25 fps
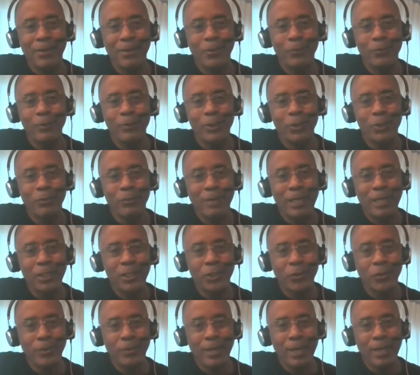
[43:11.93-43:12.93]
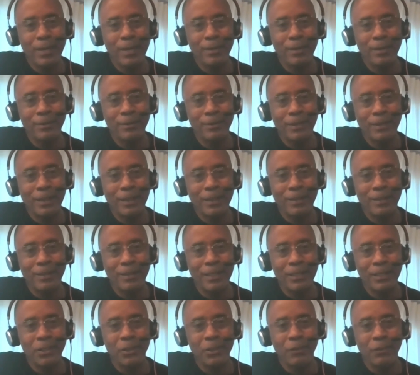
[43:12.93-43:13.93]
three strikes you're out and
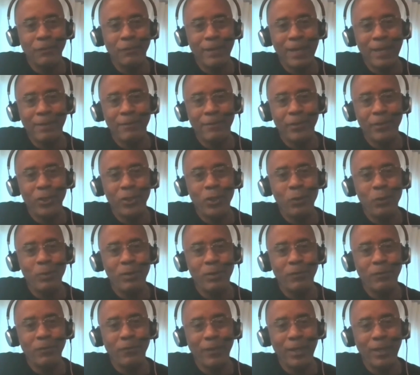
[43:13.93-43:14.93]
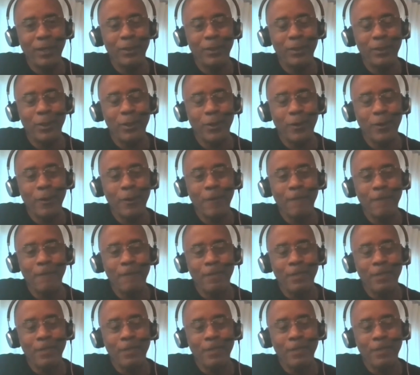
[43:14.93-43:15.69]
that you've had a human failure.